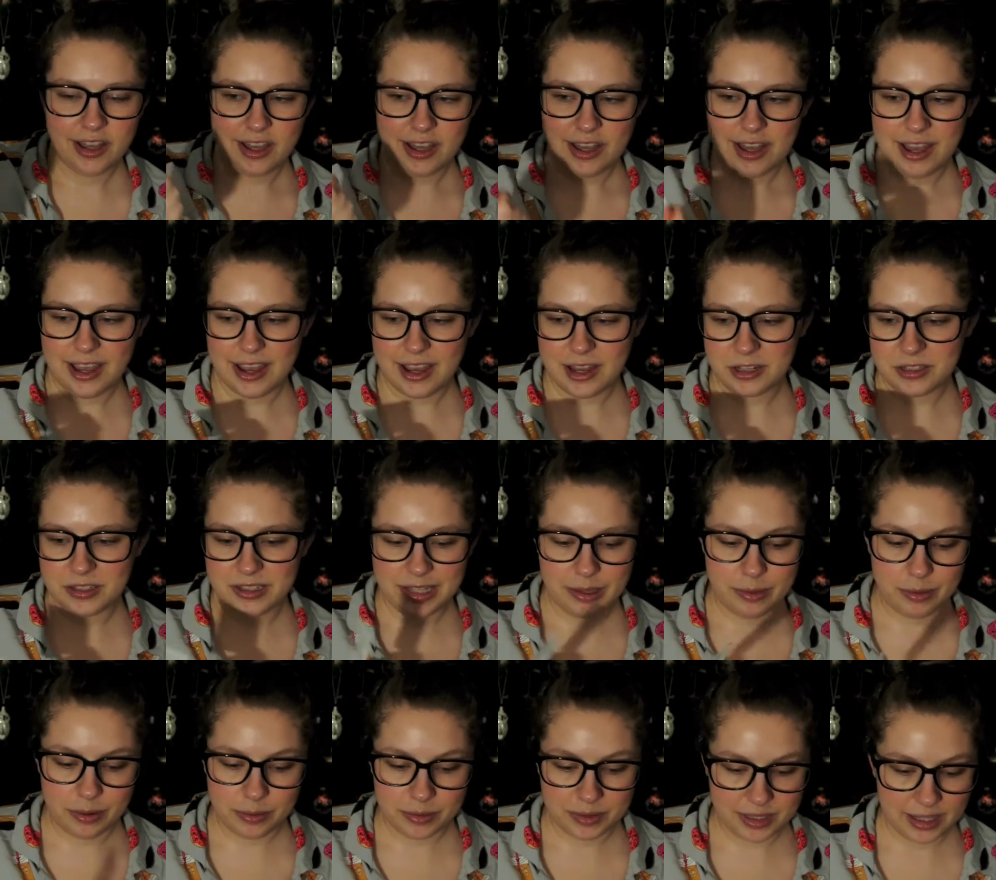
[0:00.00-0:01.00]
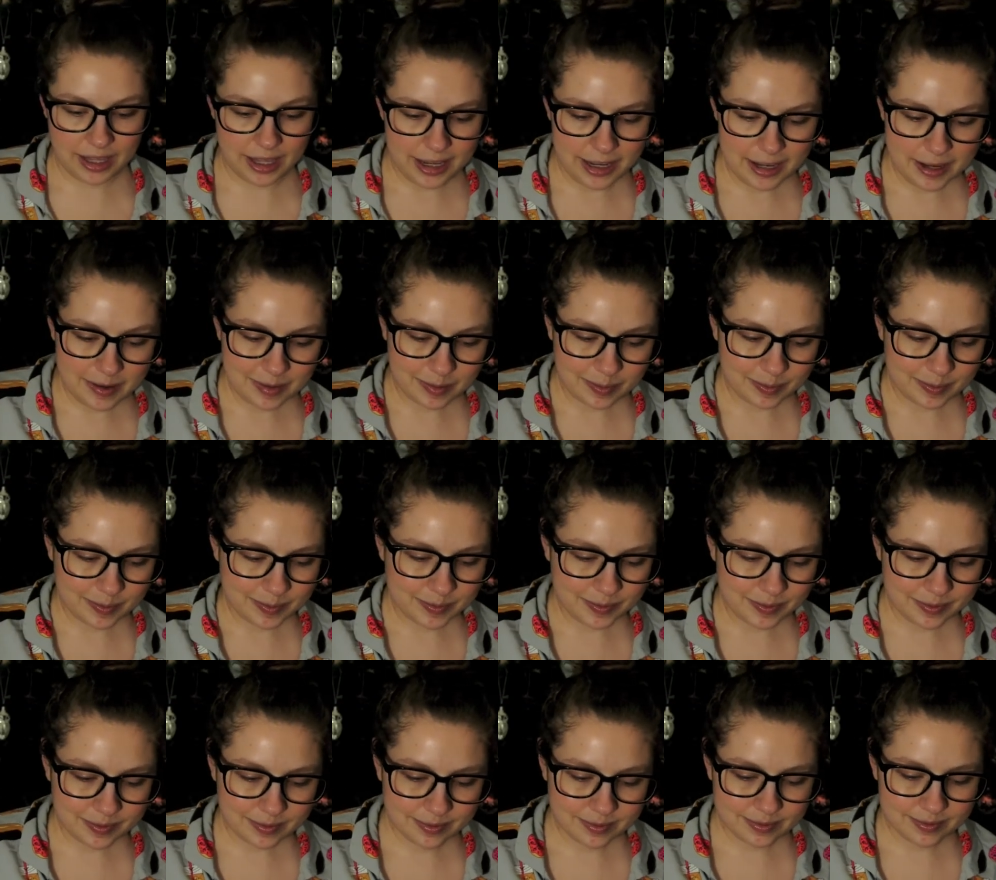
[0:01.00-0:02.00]
and see what it was like.
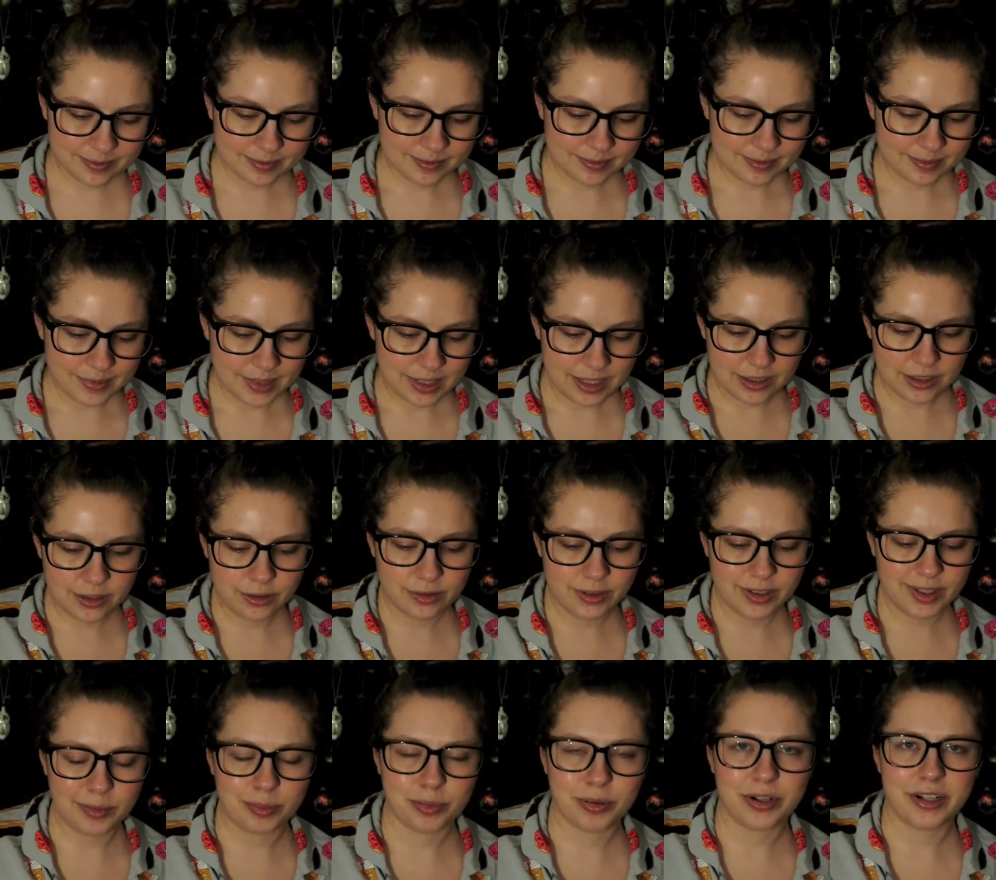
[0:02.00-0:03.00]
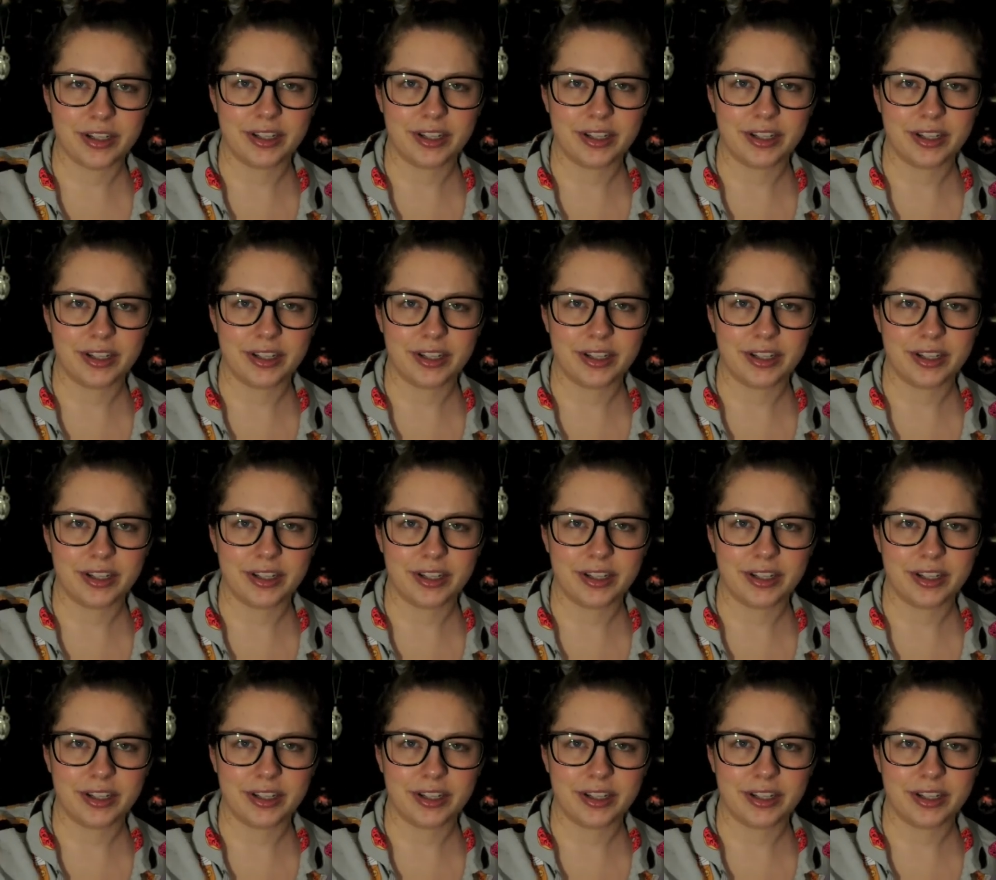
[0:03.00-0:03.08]
It's a really pretty